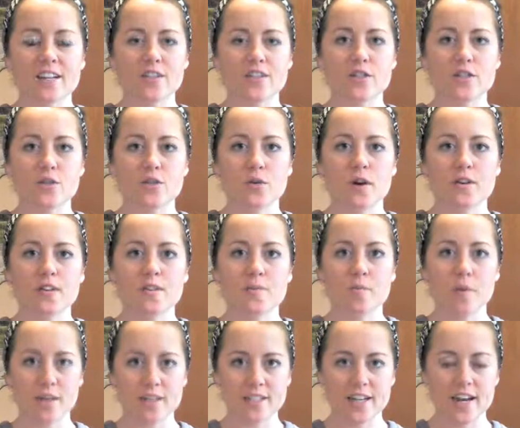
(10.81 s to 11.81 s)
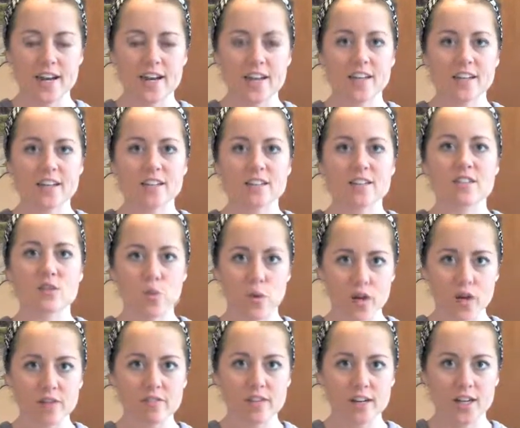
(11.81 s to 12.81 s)
to do a spontaneous
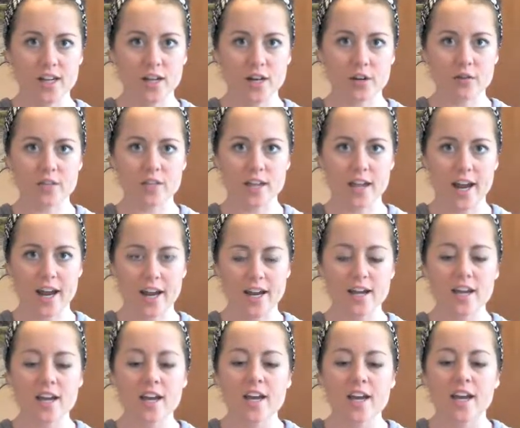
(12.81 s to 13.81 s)
quick video today.